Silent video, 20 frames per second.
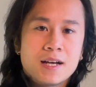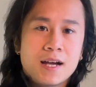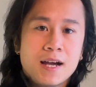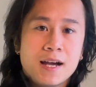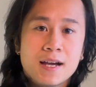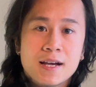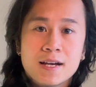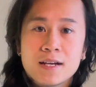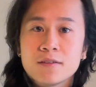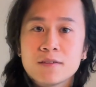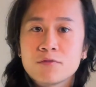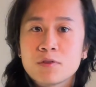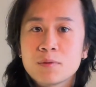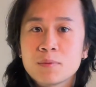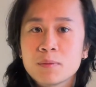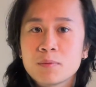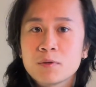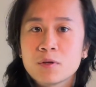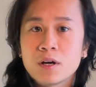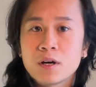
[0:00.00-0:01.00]
And for
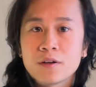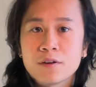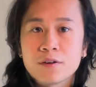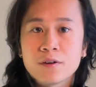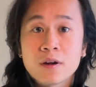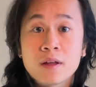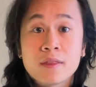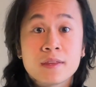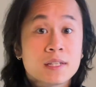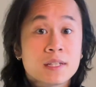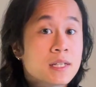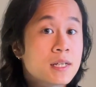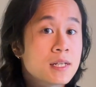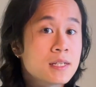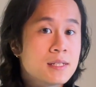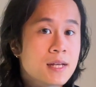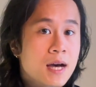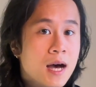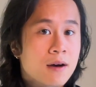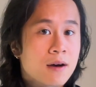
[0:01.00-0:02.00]
people under the
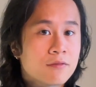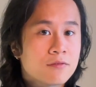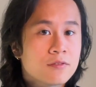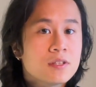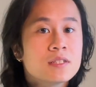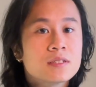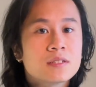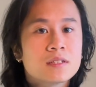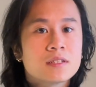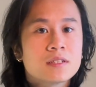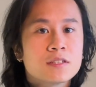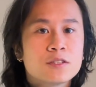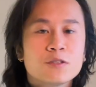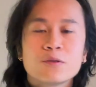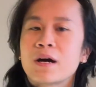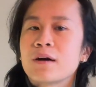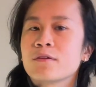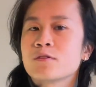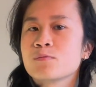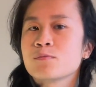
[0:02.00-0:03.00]
DAF visa, you
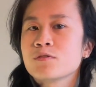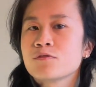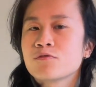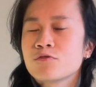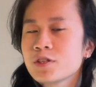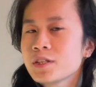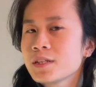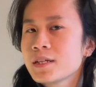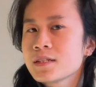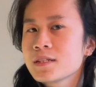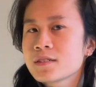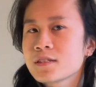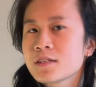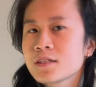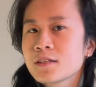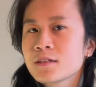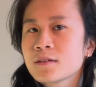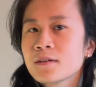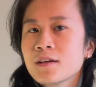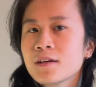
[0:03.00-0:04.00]
have to be
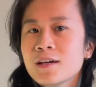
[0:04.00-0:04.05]
freelancing,